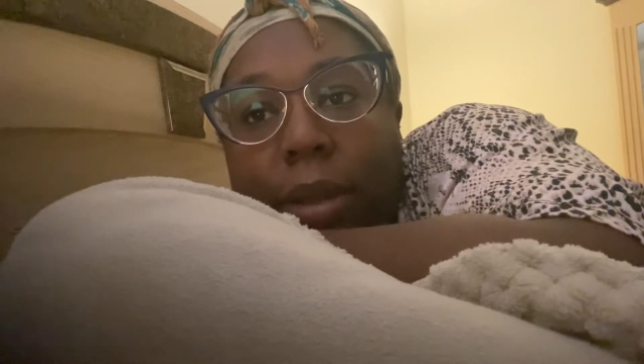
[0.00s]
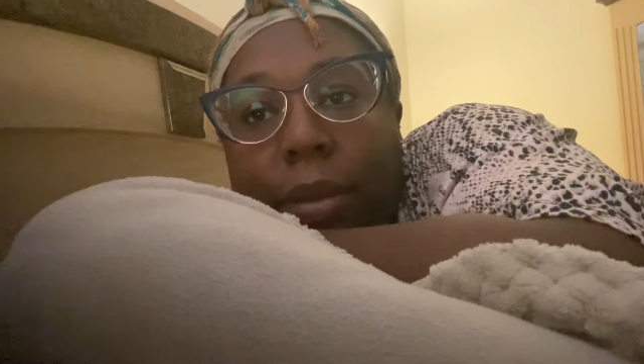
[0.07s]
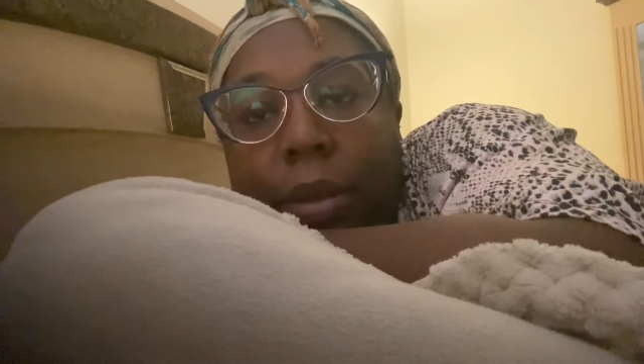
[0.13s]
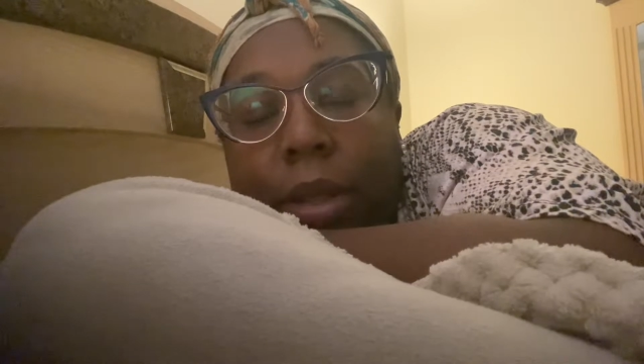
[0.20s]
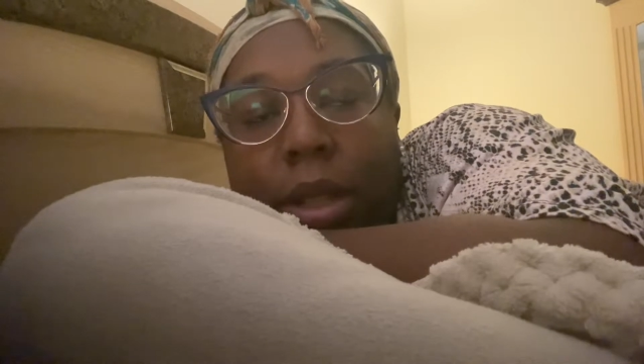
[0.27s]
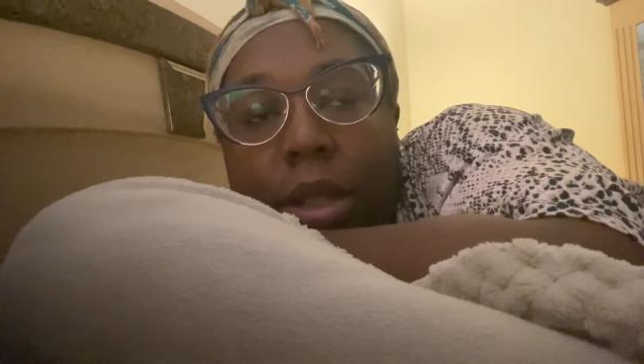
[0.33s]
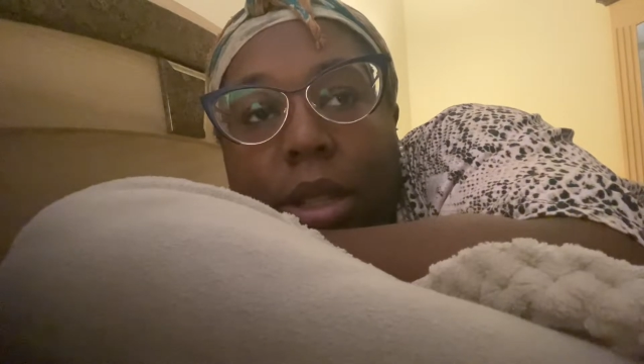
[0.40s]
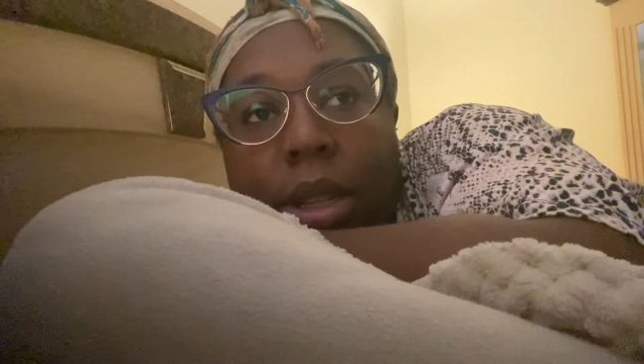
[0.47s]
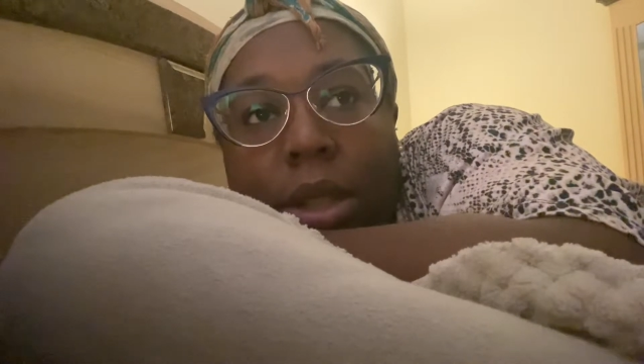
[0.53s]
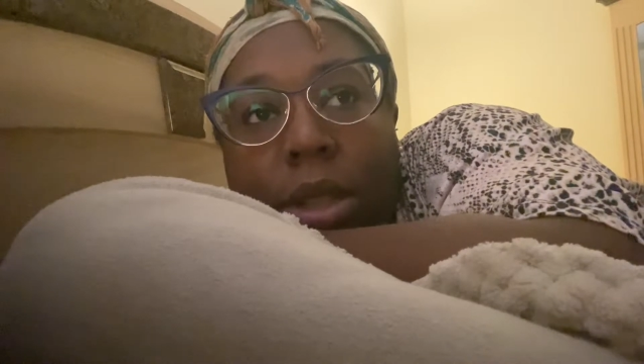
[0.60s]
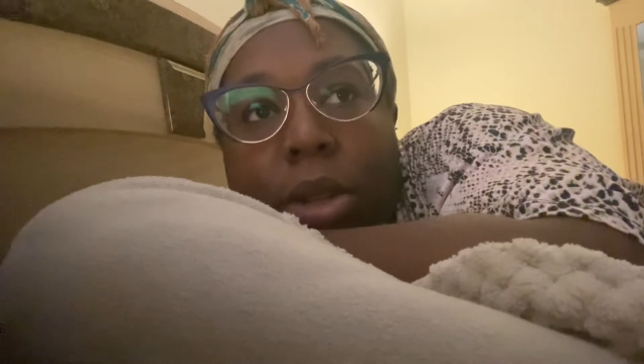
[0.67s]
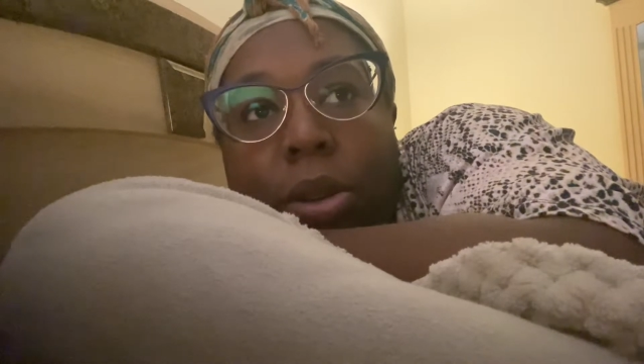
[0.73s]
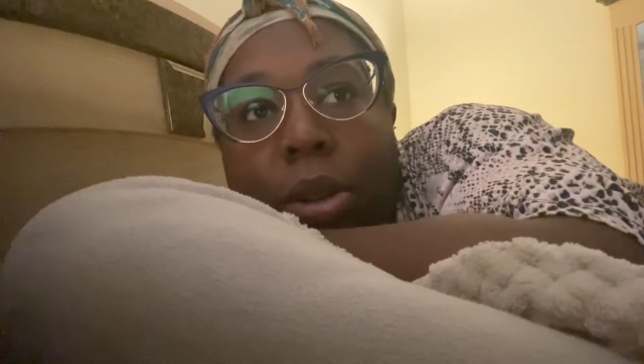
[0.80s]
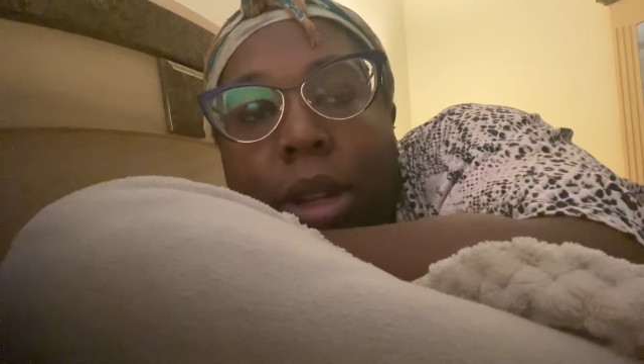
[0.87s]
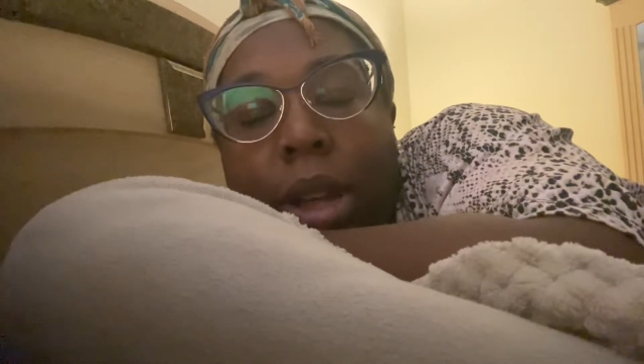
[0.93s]
This is
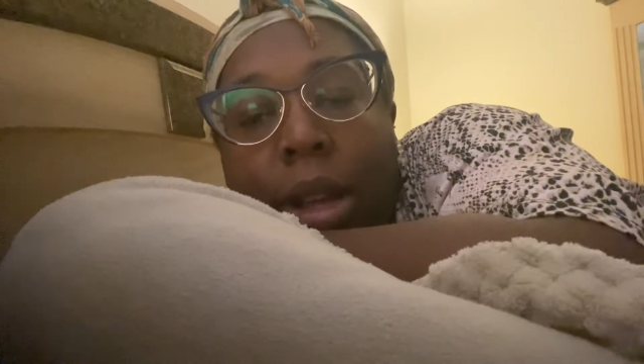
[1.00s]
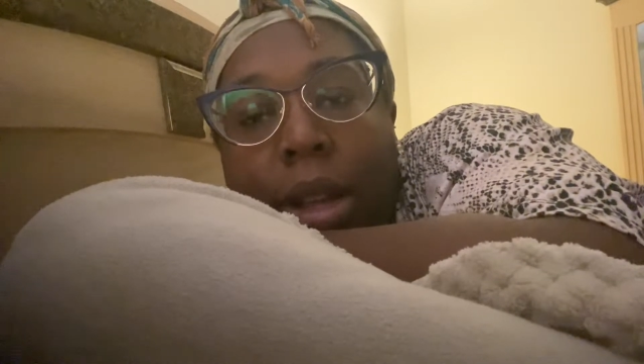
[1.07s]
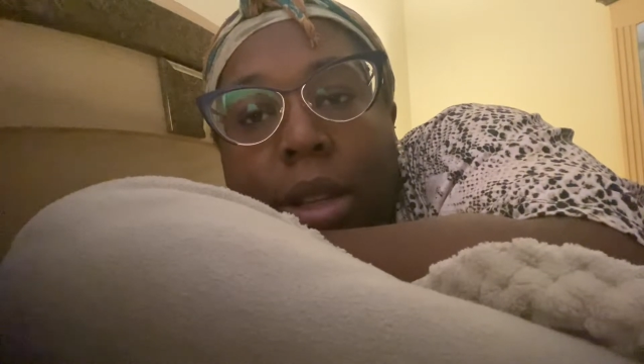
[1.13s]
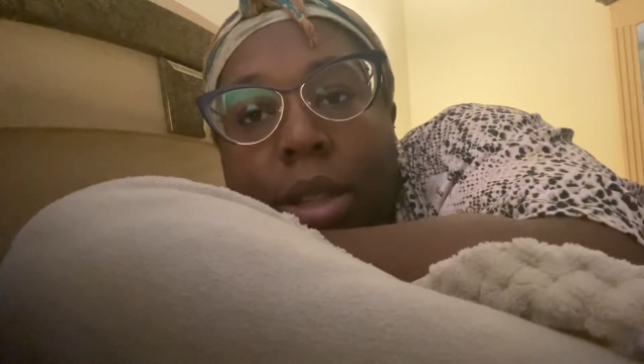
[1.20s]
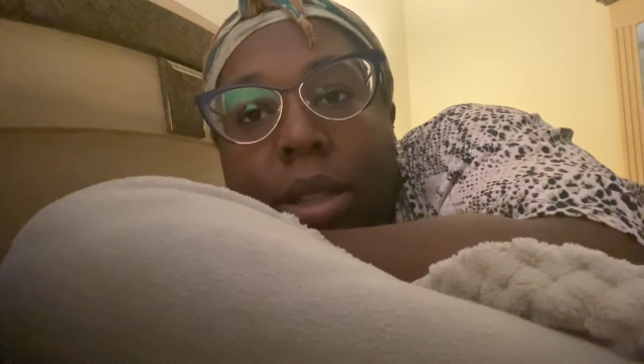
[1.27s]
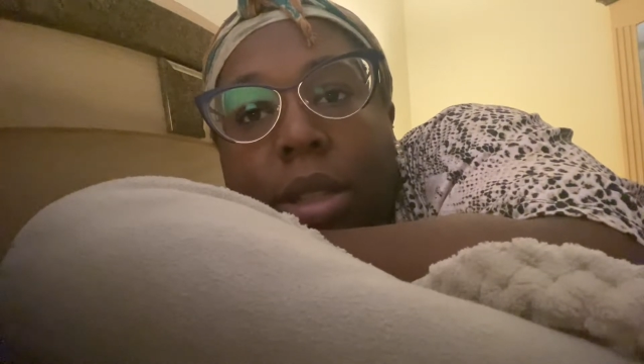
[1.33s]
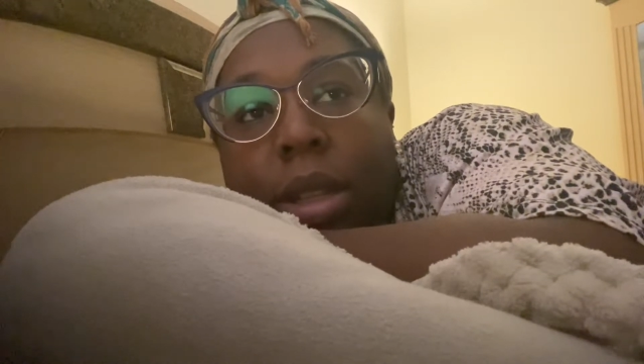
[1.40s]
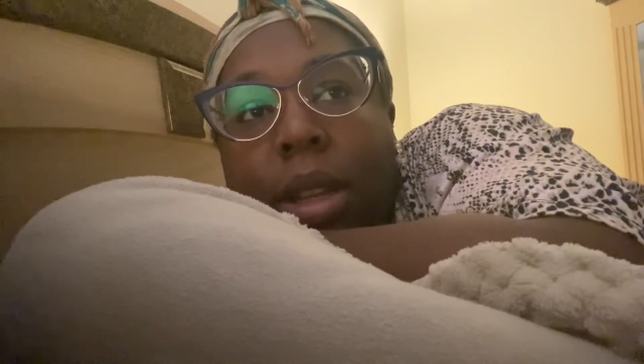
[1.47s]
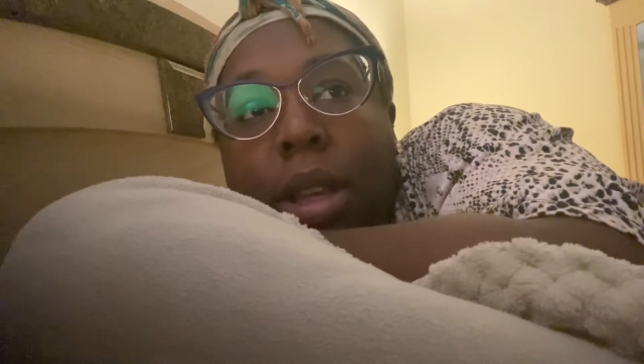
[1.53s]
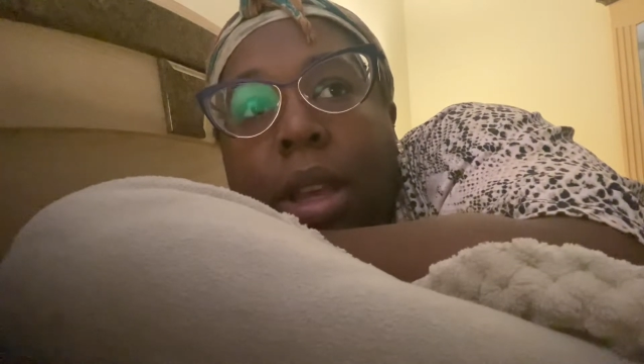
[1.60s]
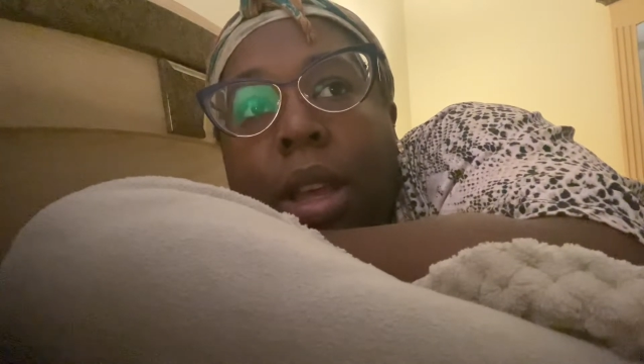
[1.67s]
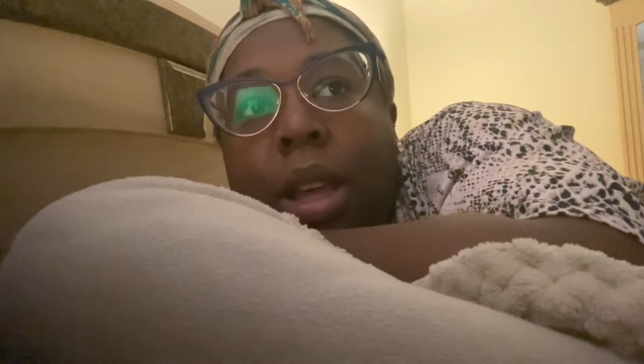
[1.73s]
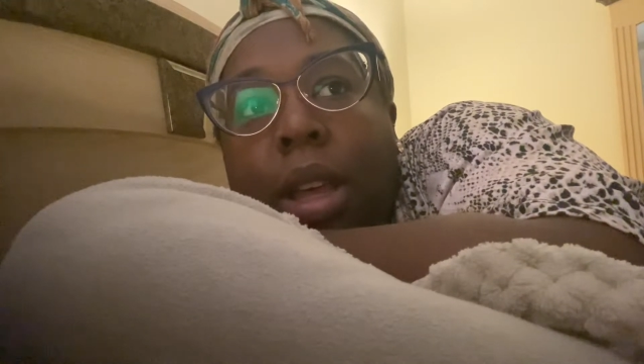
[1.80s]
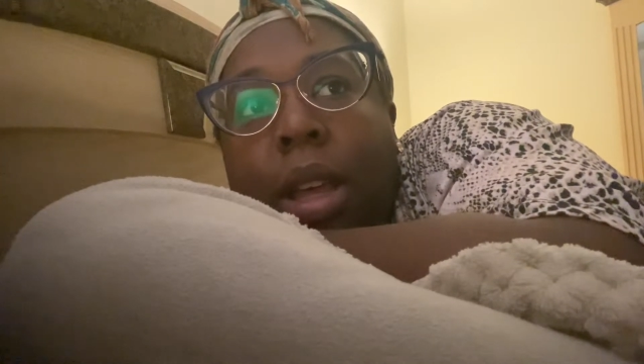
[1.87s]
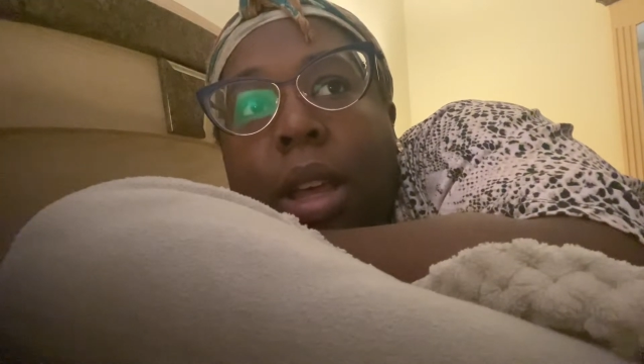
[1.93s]
your lungs
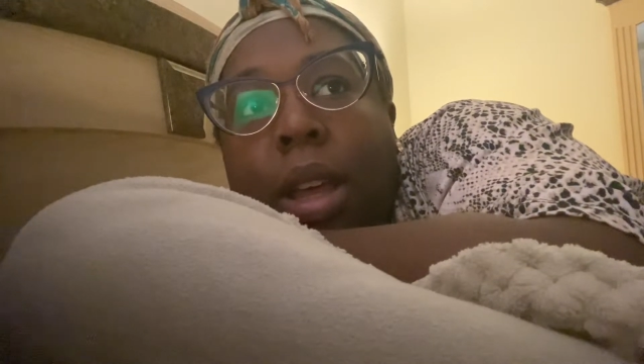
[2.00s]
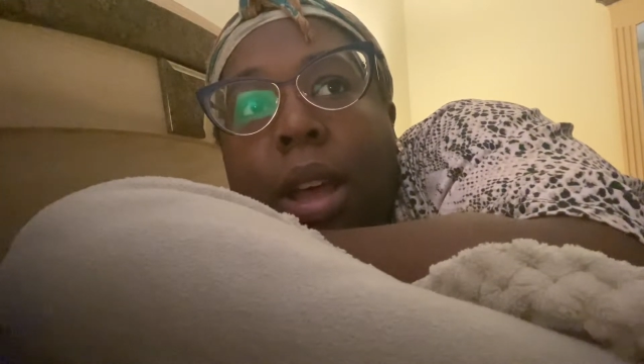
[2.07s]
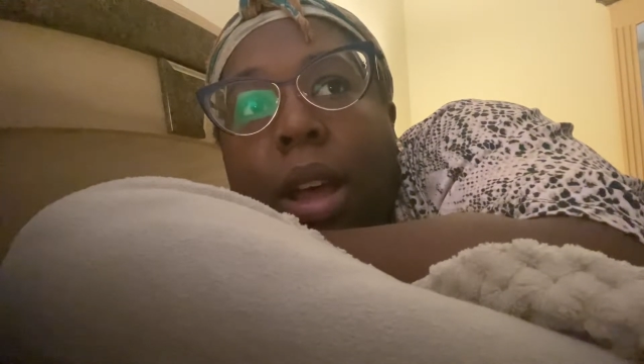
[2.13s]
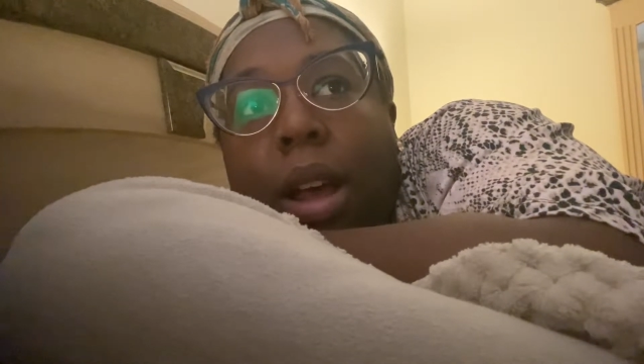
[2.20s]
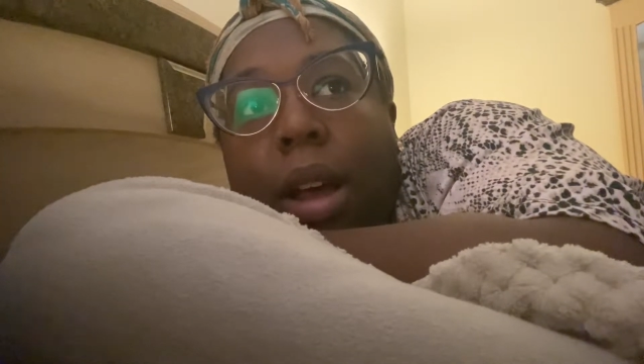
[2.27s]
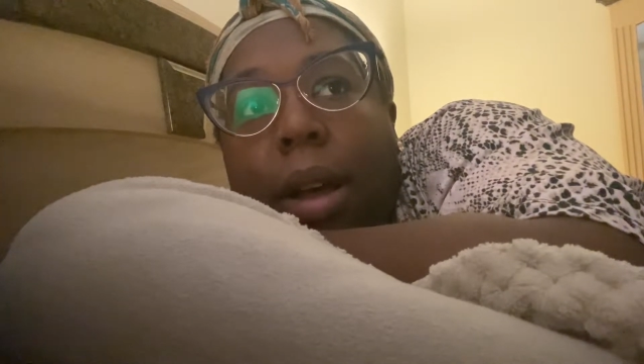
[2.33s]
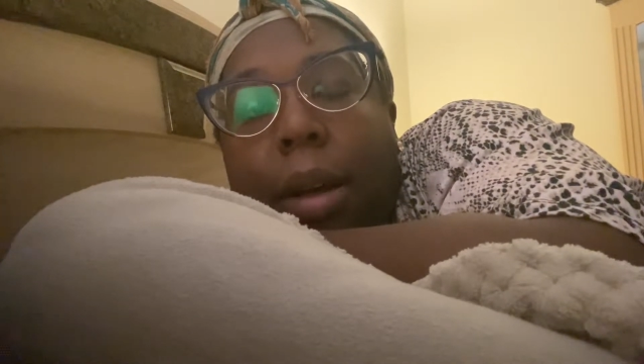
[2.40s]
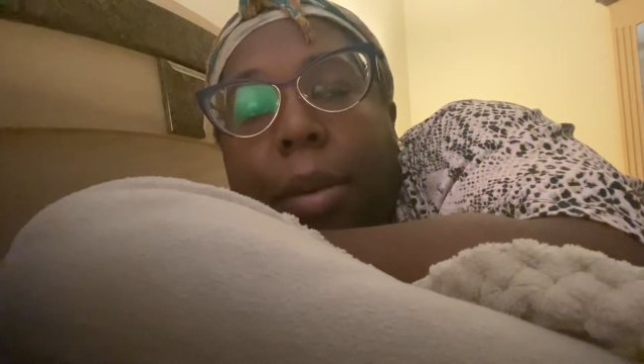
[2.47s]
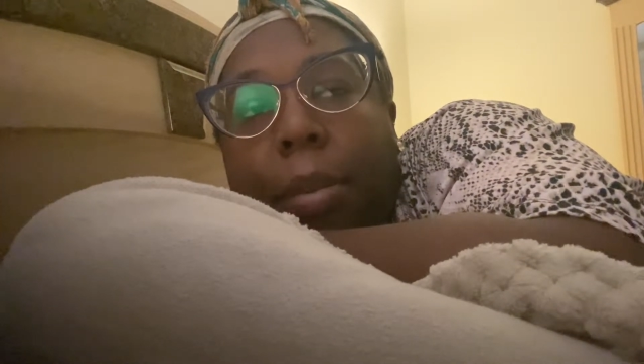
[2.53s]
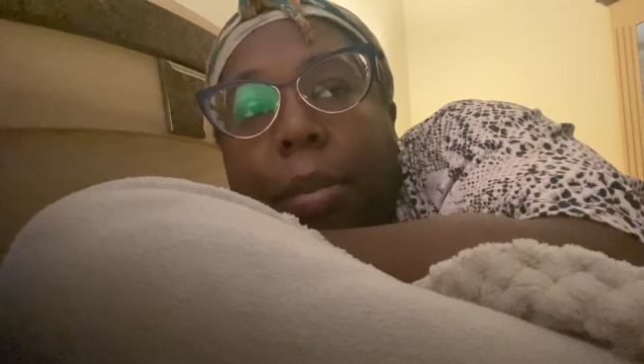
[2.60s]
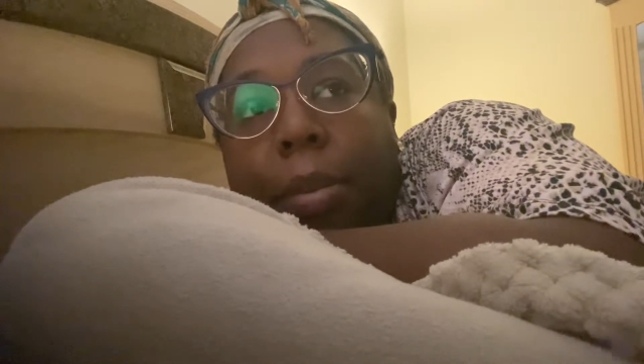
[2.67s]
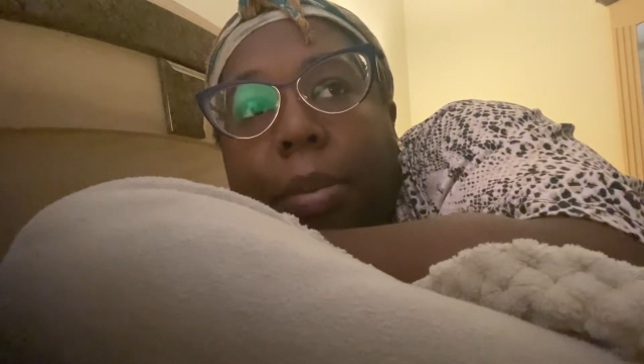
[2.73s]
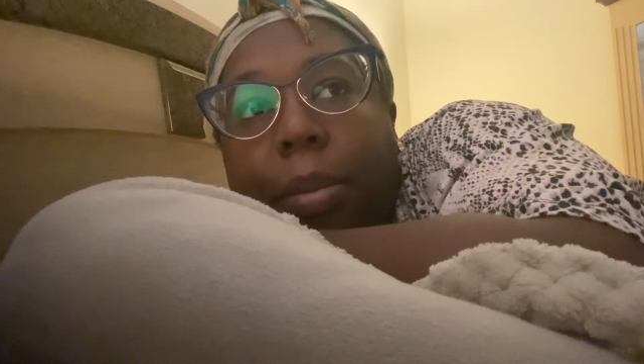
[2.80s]
um,